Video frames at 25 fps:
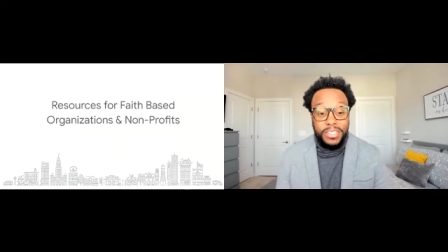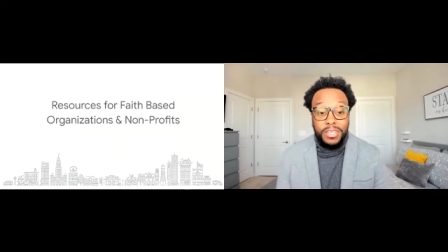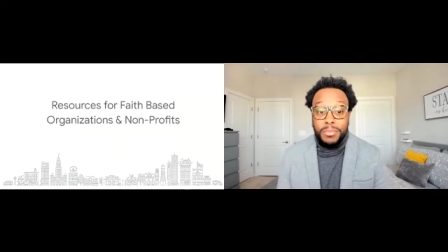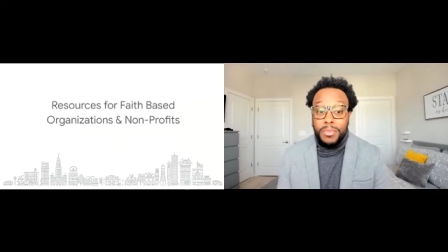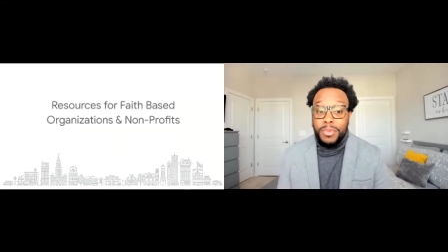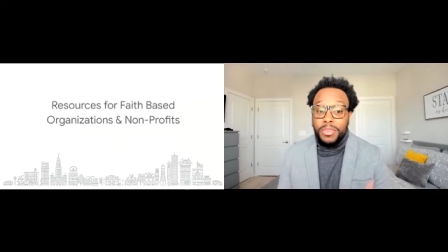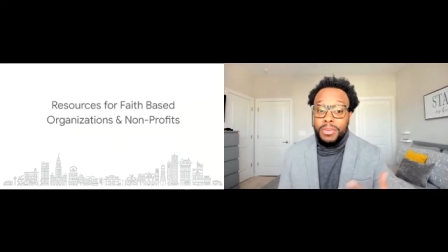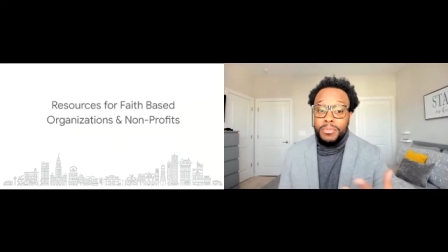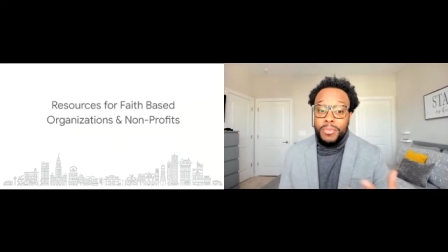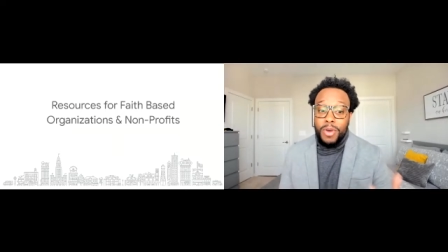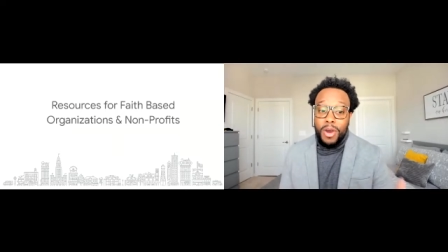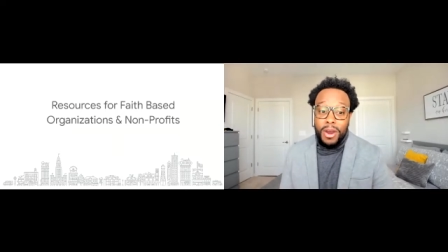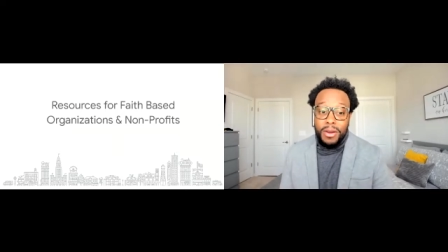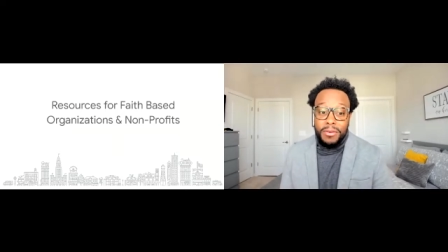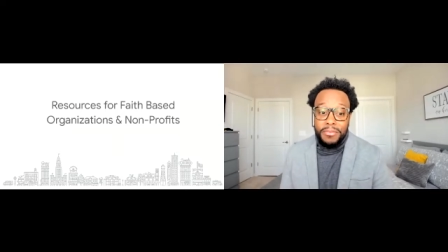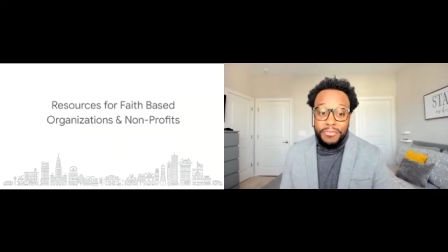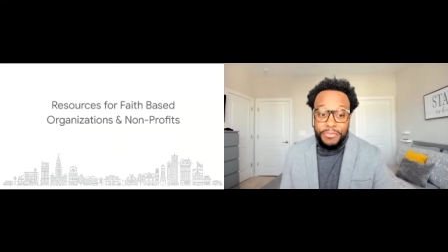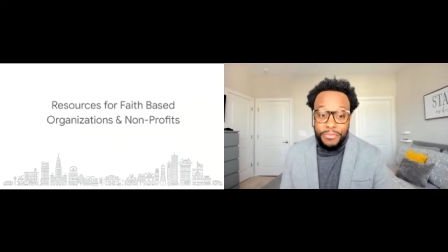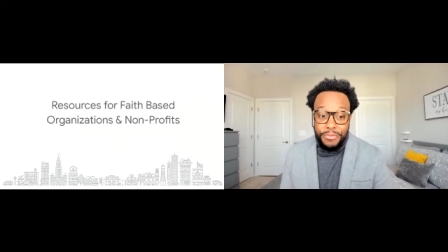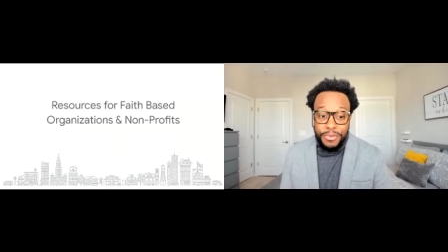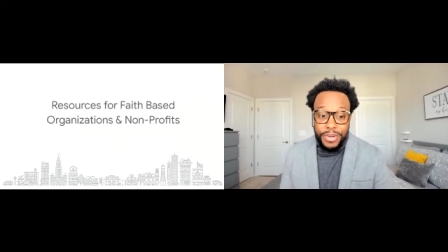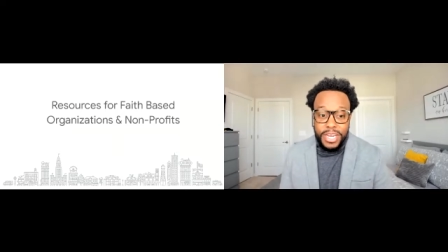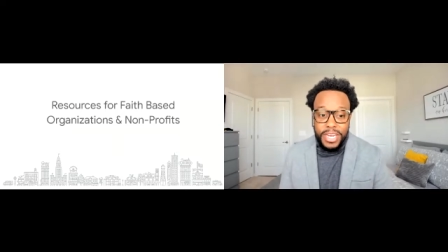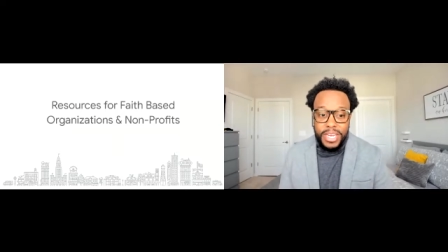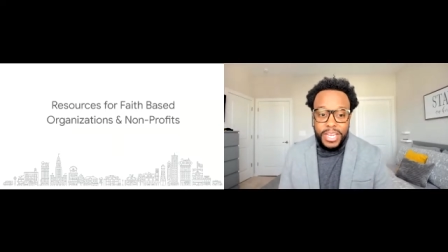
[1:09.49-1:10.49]
Some of them are
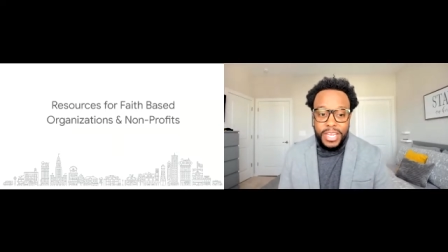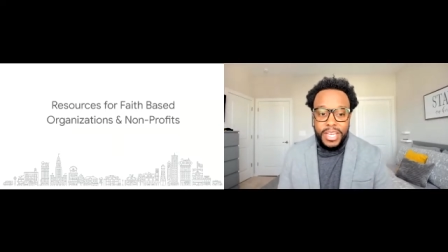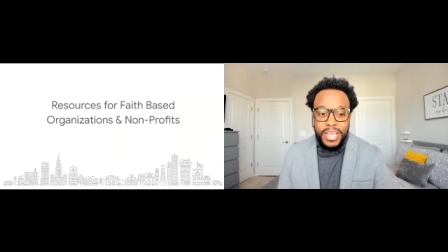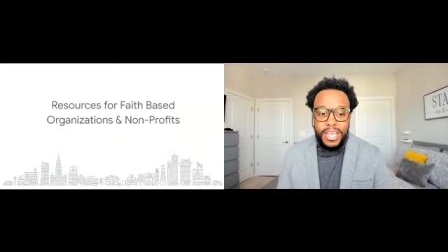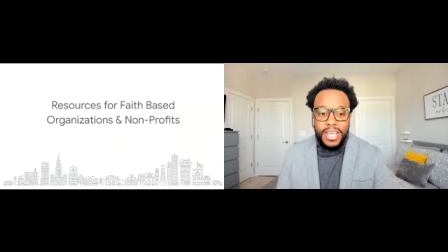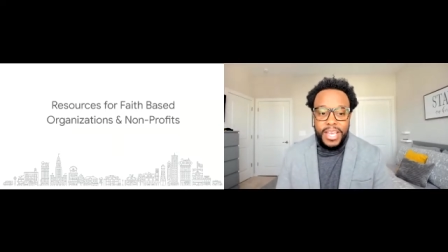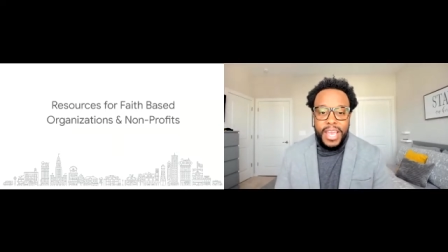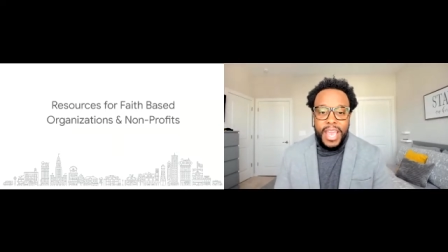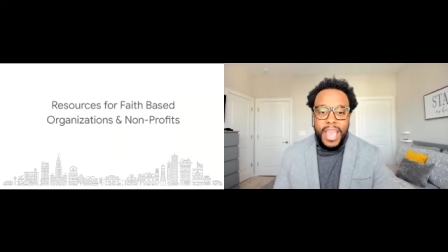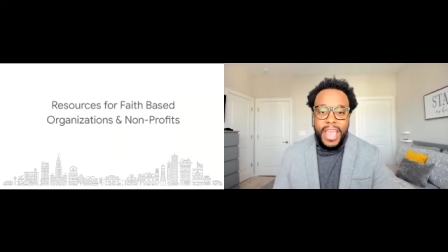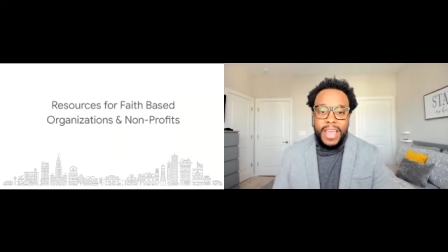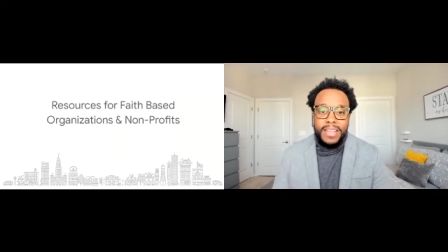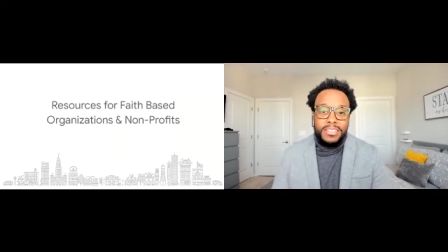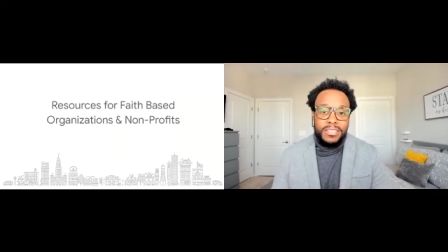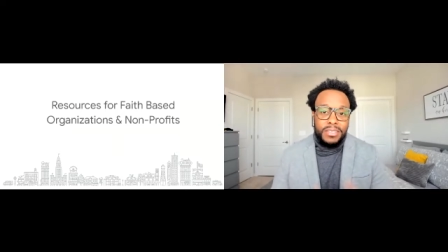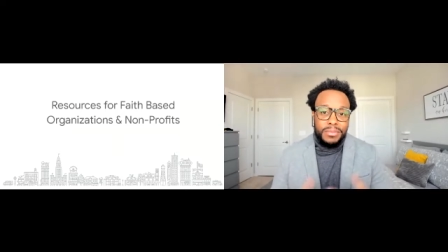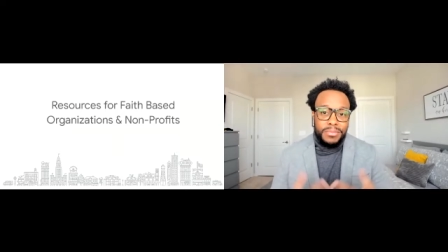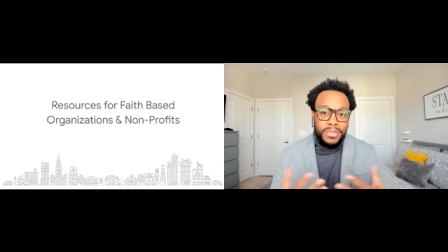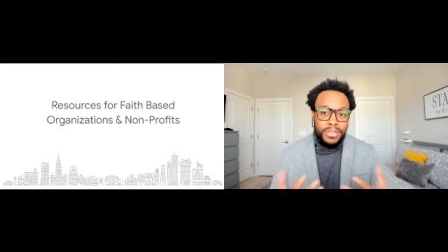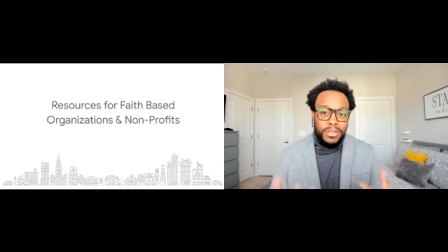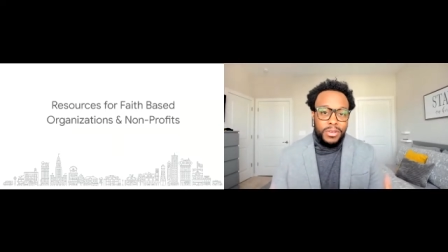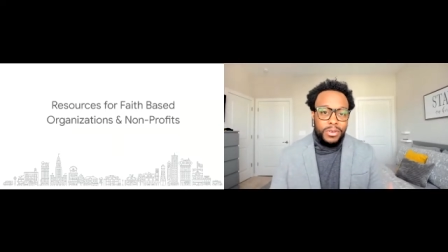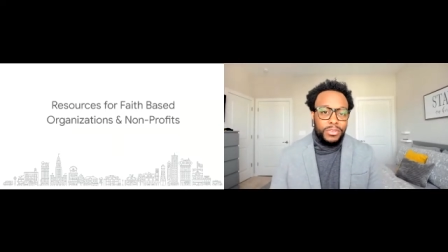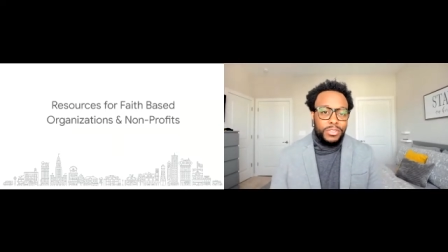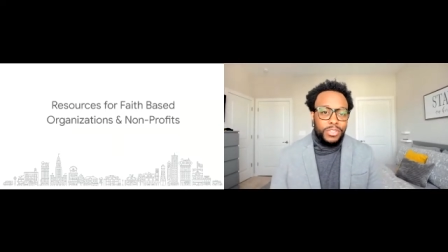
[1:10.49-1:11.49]
free and
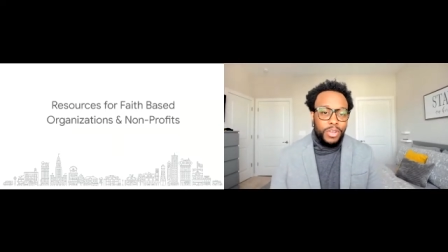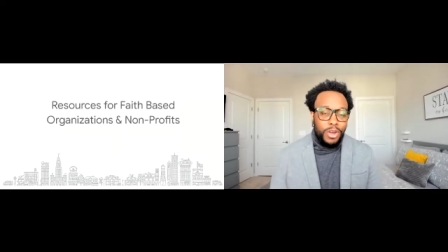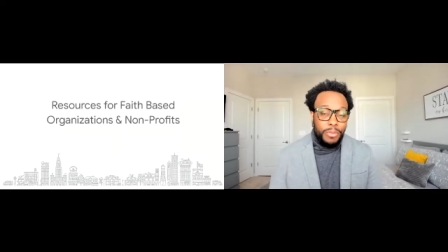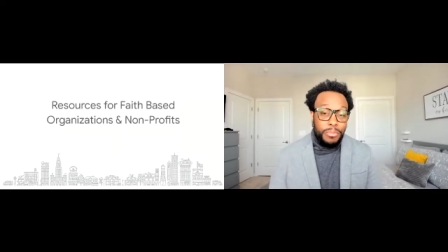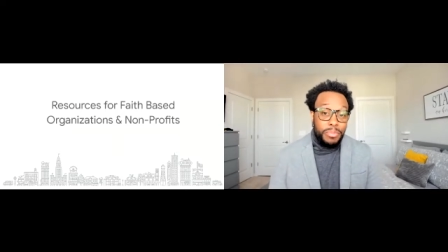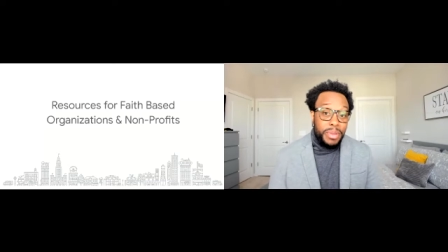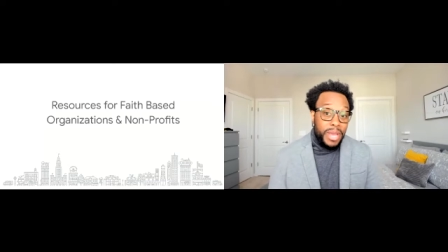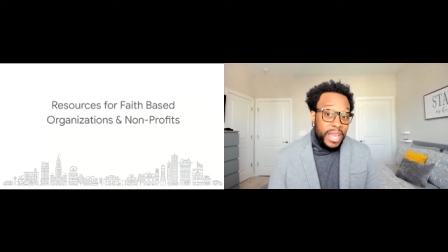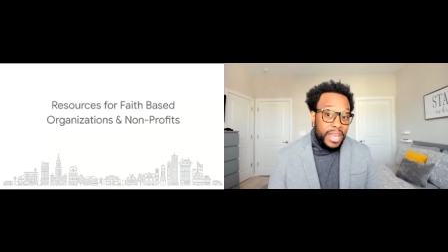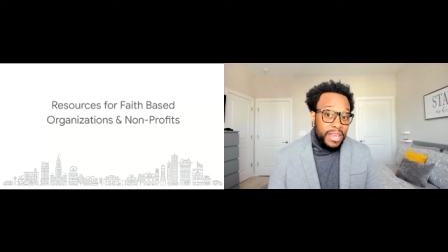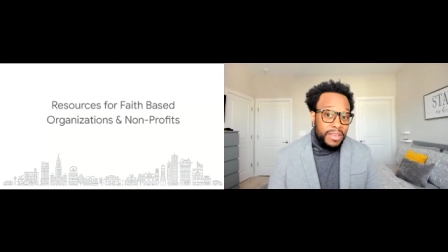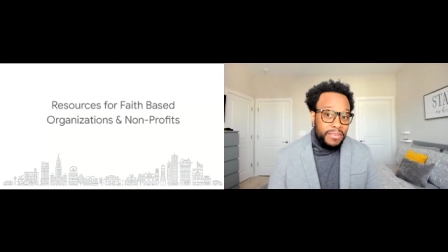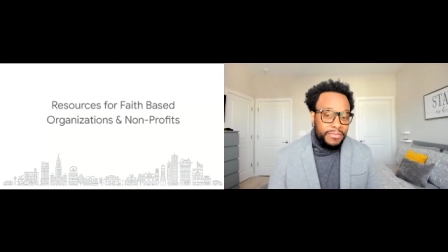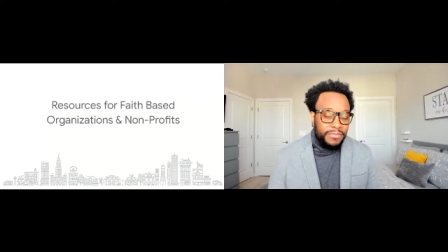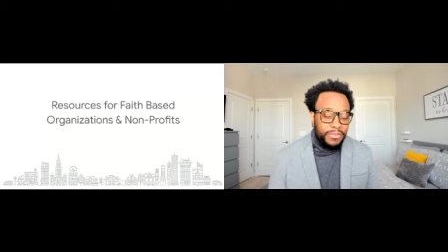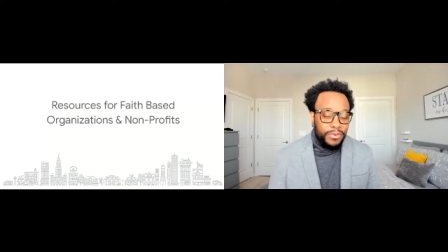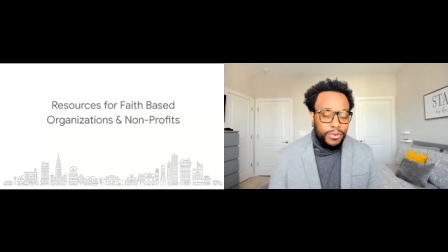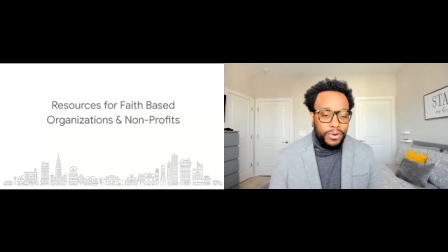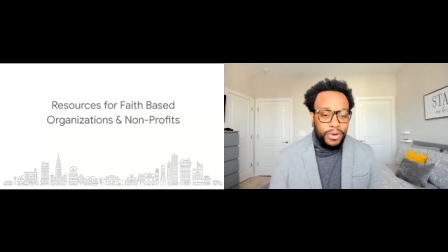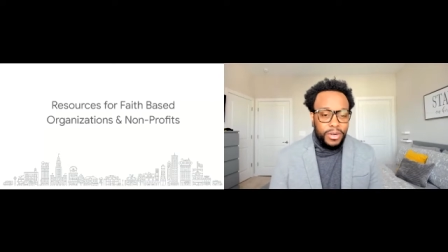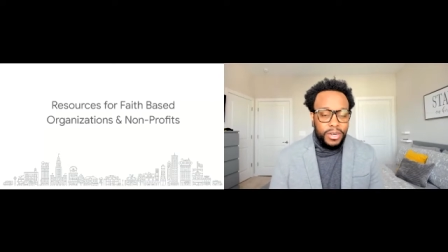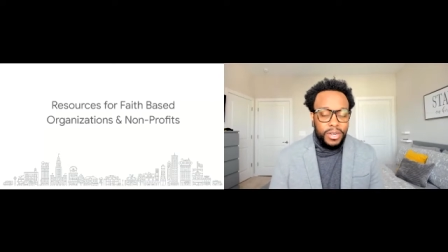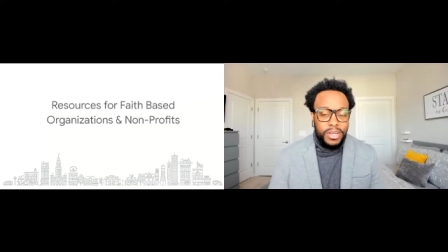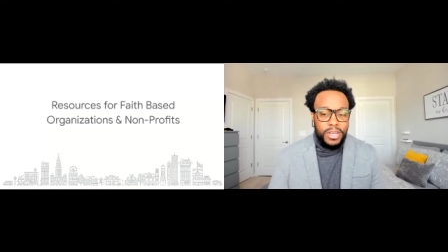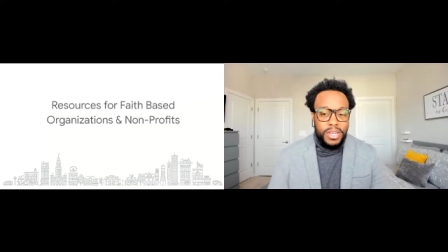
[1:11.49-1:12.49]
some of those are paid
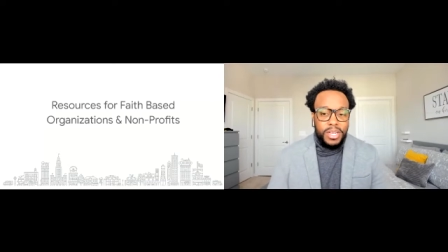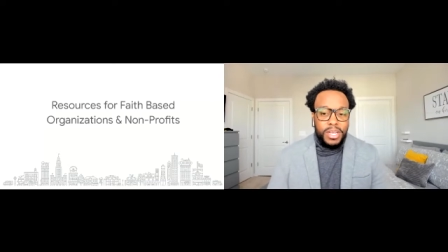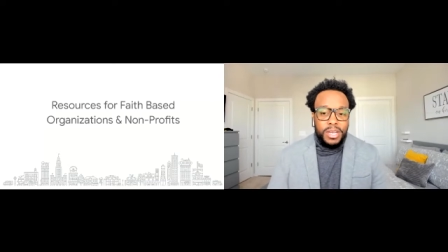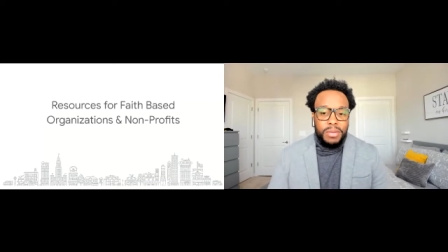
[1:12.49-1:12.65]
for.